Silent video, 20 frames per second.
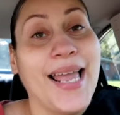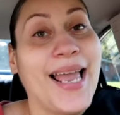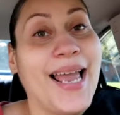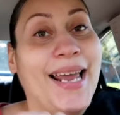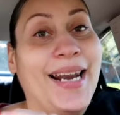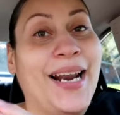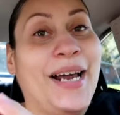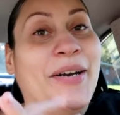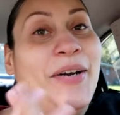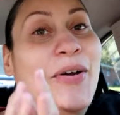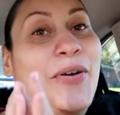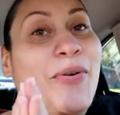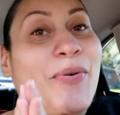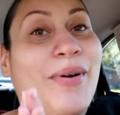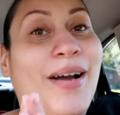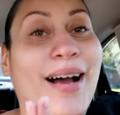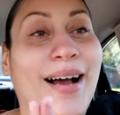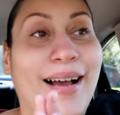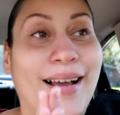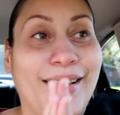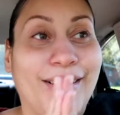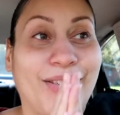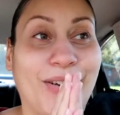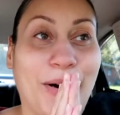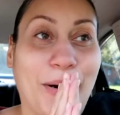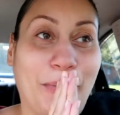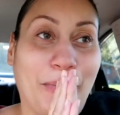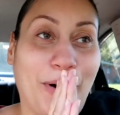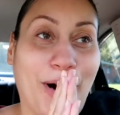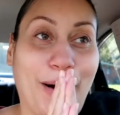And I know you guys
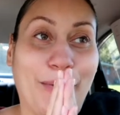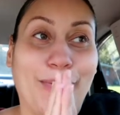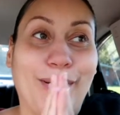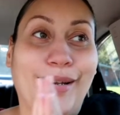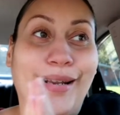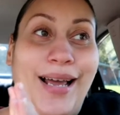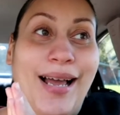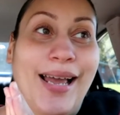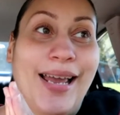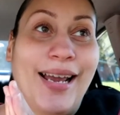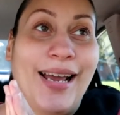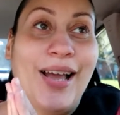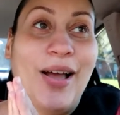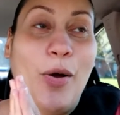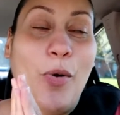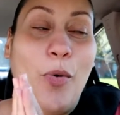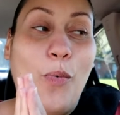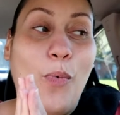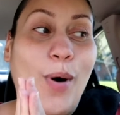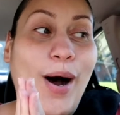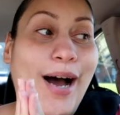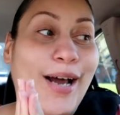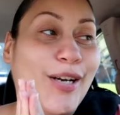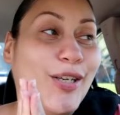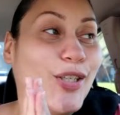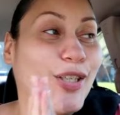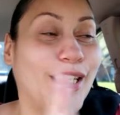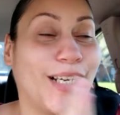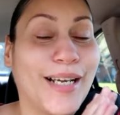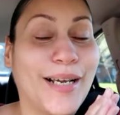are probably like, why
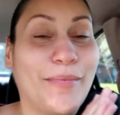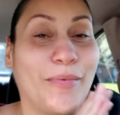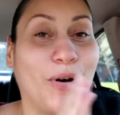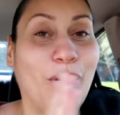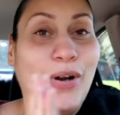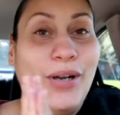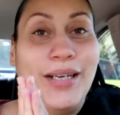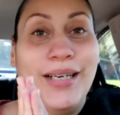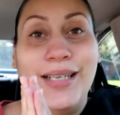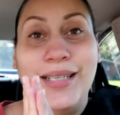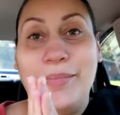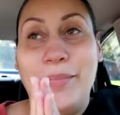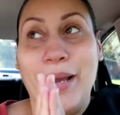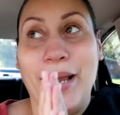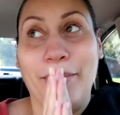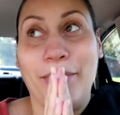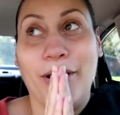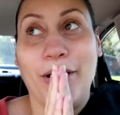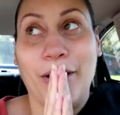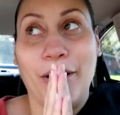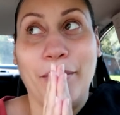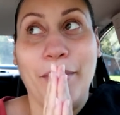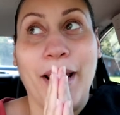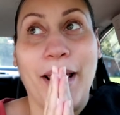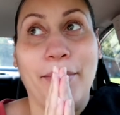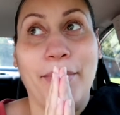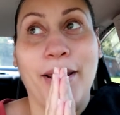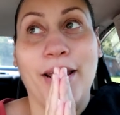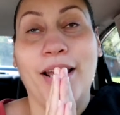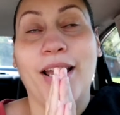does she keep calling this baby her
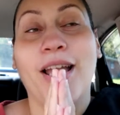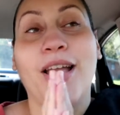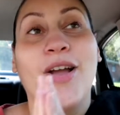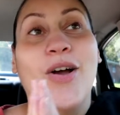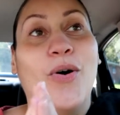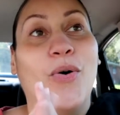baby,